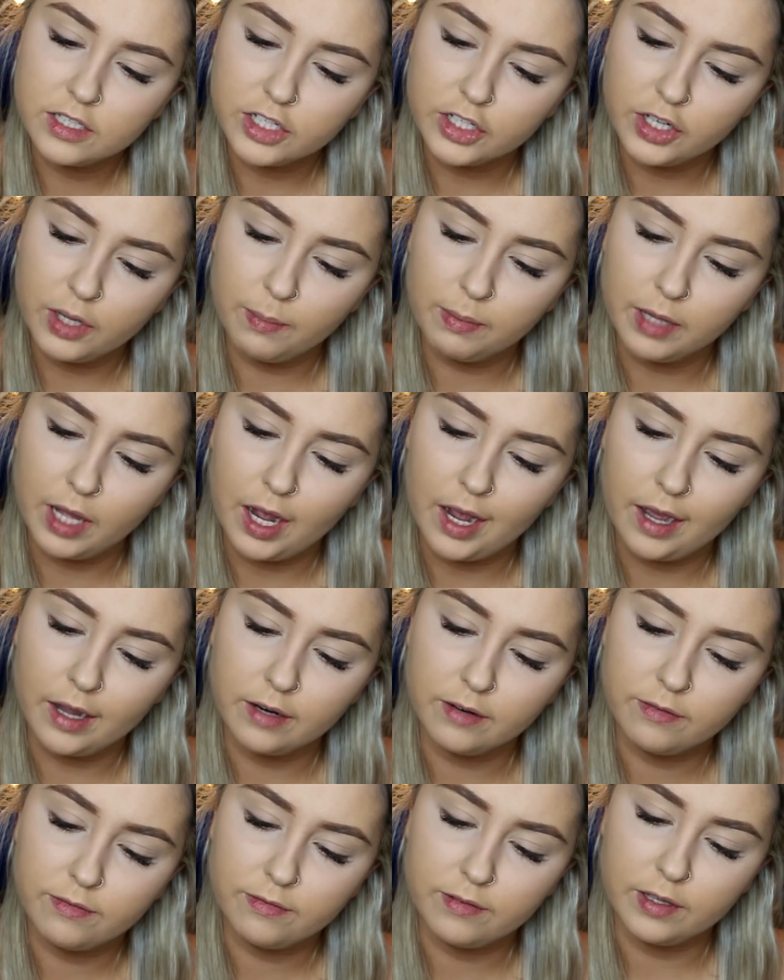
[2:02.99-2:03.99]
Dirty Blonde
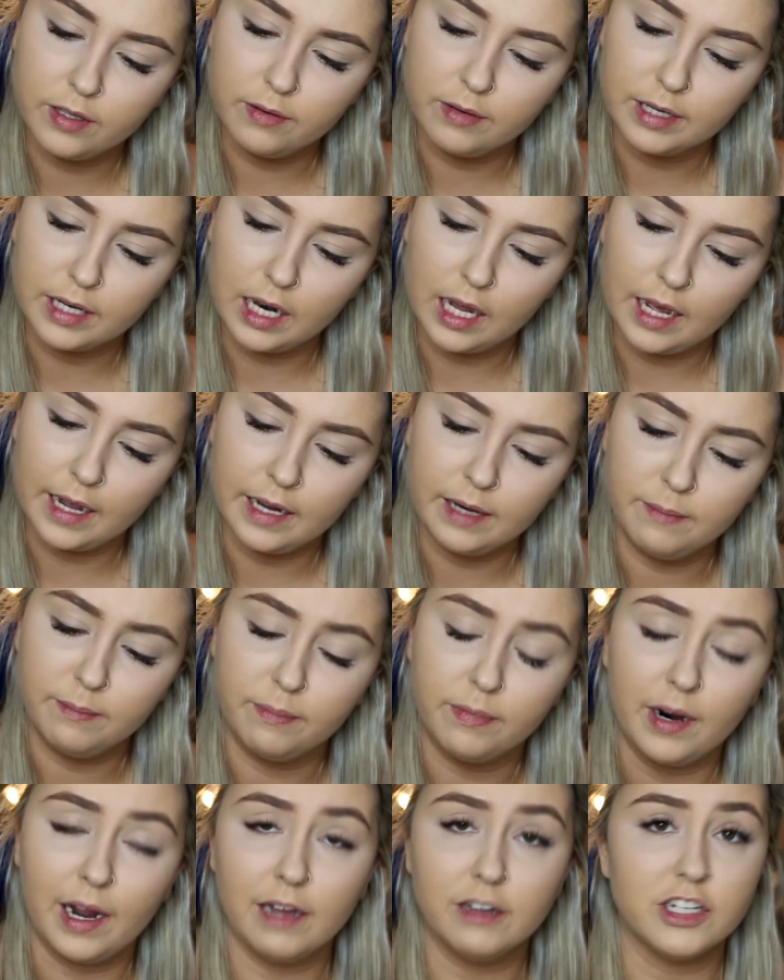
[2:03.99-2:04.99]
Fluid Line
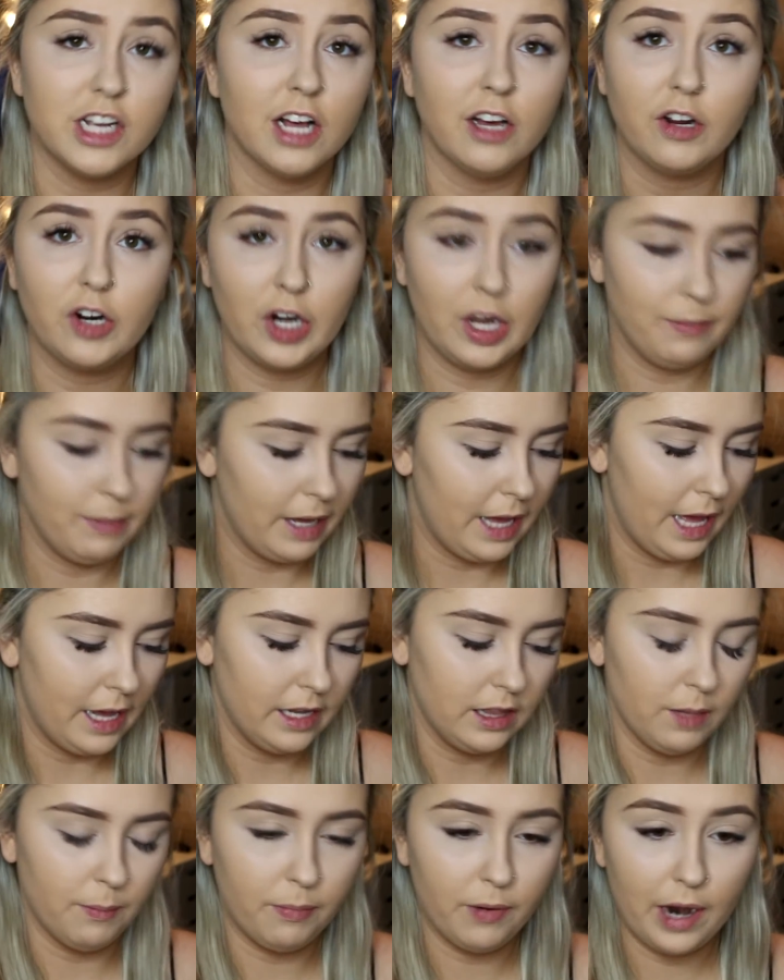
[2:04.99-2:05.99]
Brow Gel Cream again in
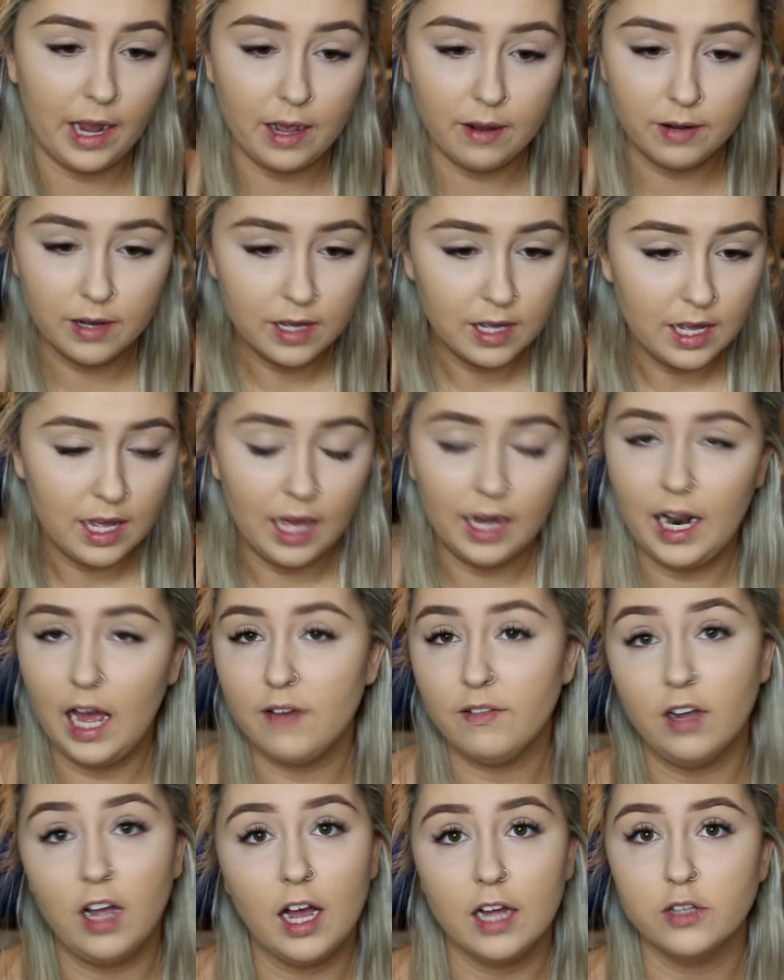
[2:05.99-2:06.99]
the brow, and I
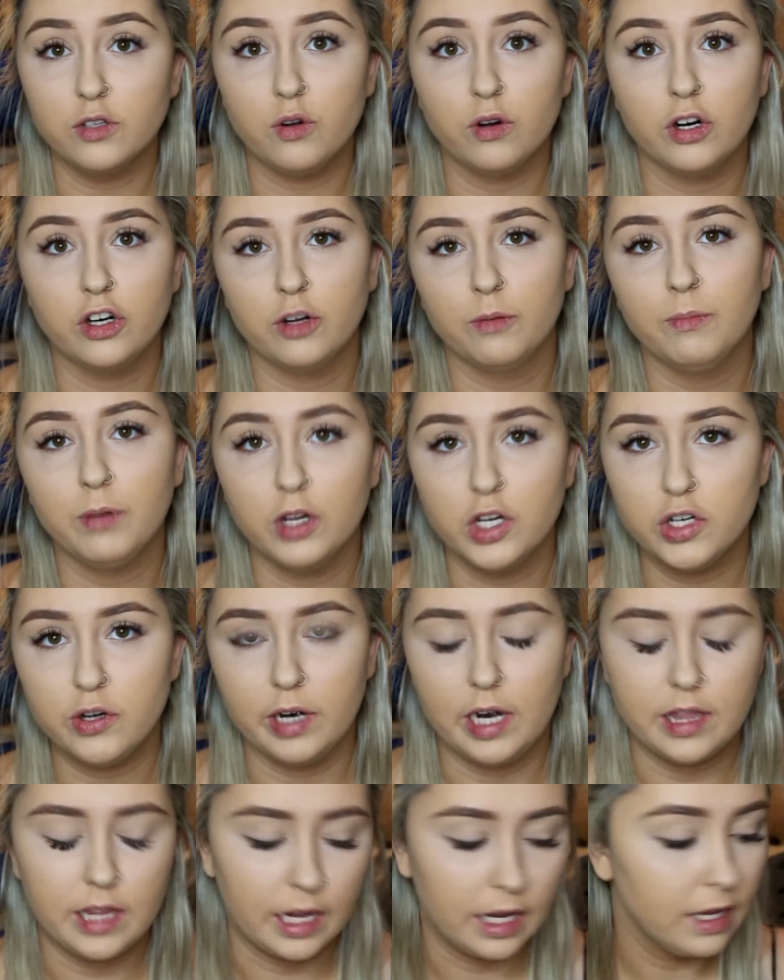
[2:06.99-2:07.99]
haven't contoured on blush or
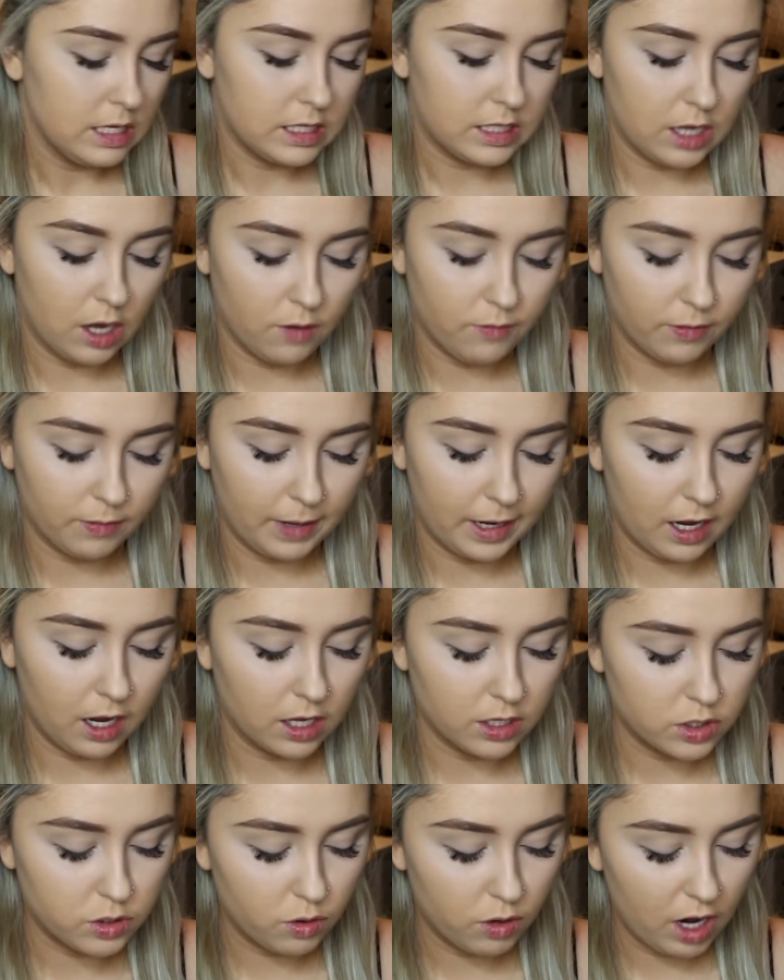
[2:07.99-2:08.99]
anything. So for my
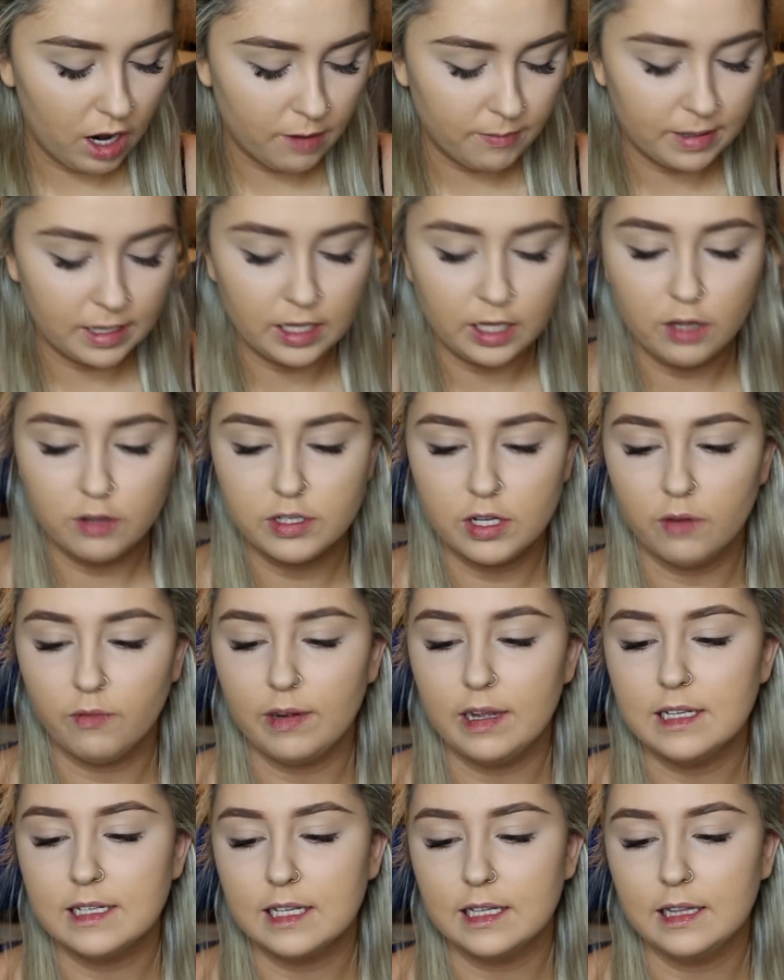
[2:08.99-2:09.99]
contour, I've been using
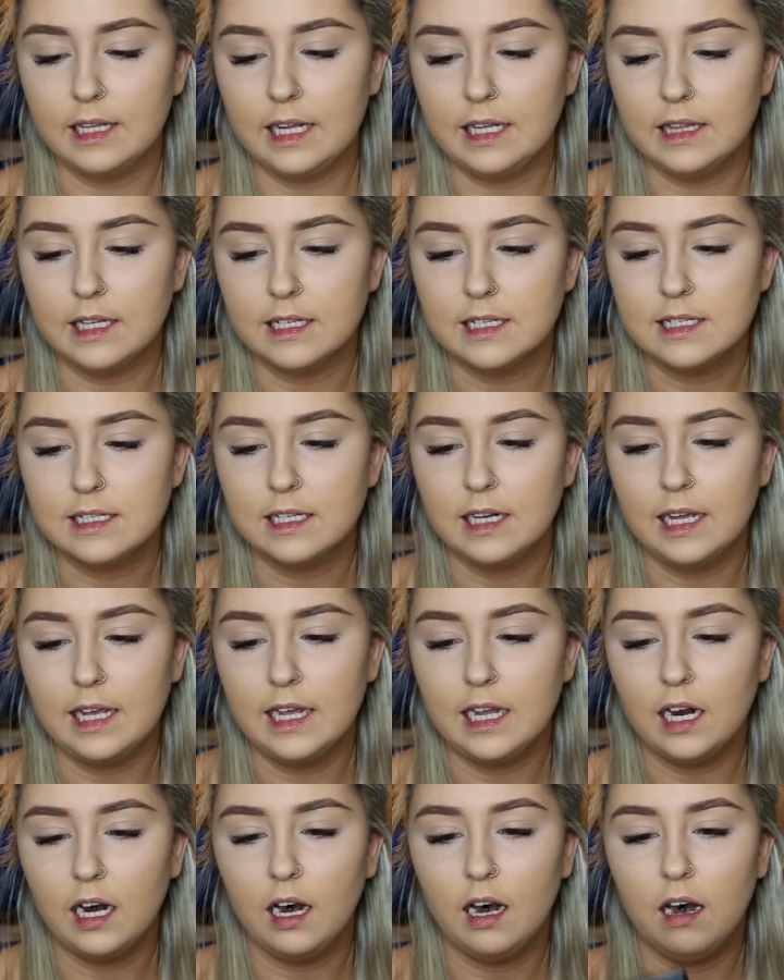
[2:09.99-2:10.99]
recently the Sleek
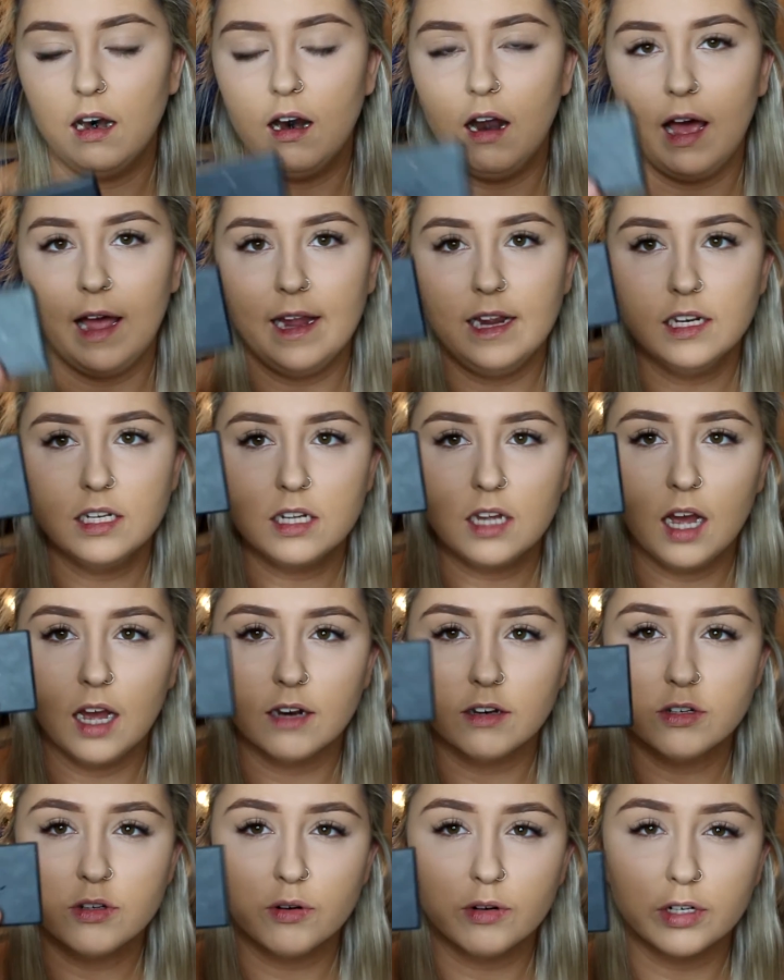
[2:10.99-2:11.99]
Light
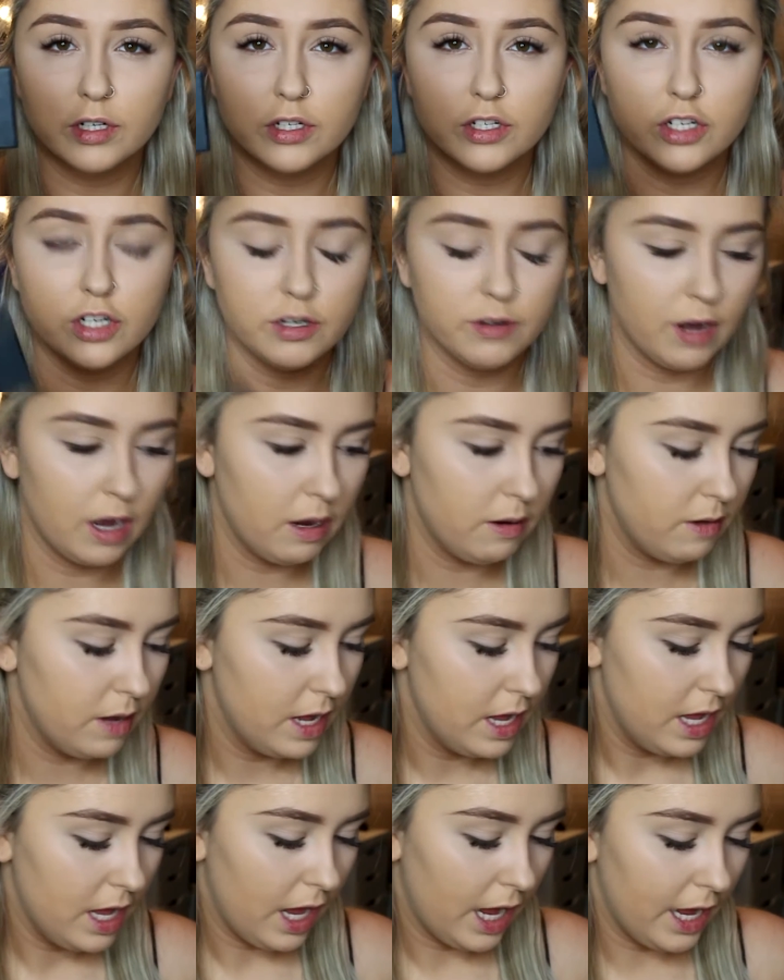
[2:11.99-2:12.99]
Contour Duo.
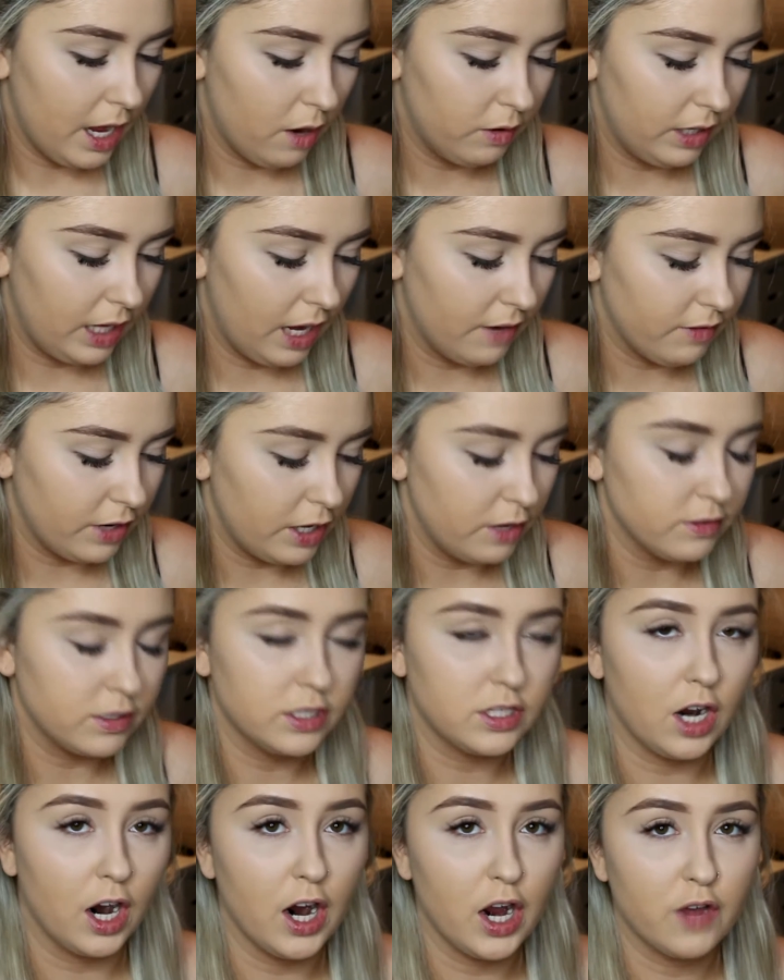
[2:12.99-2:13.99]
I only ever use the
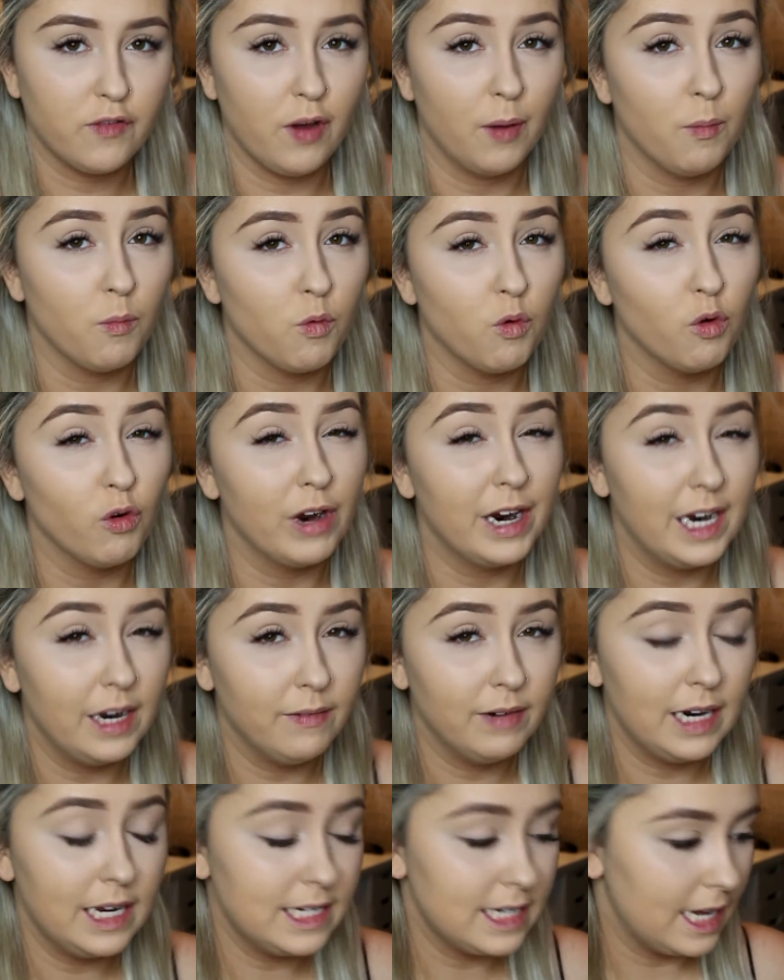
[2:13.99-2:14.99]
dark if I'm
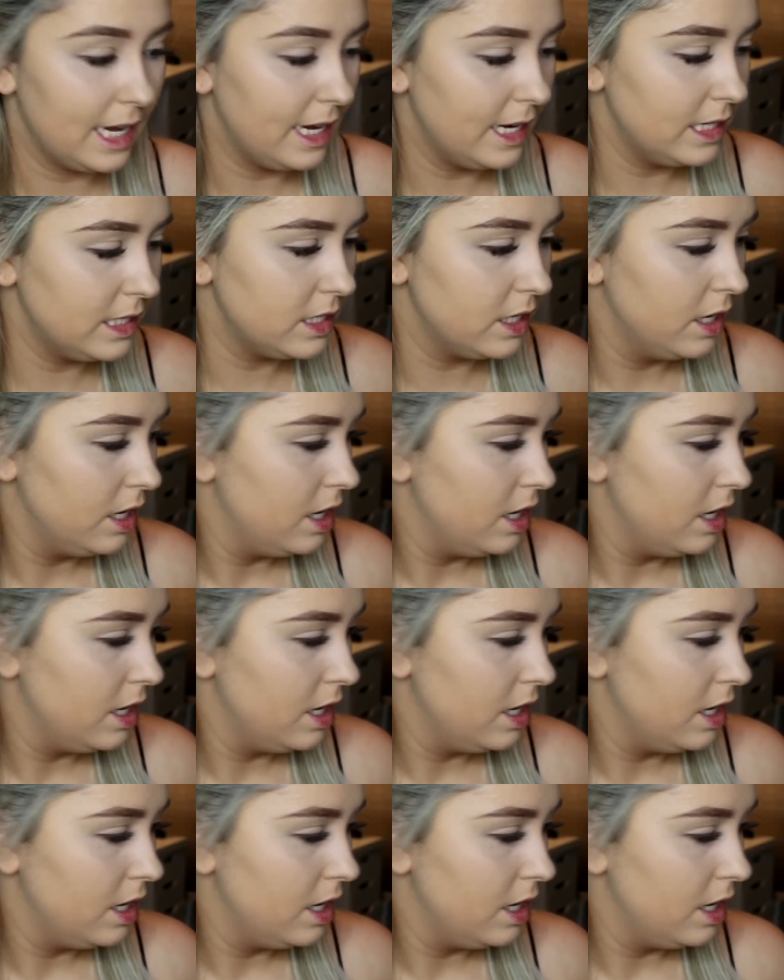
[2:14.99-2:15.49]
really tanned,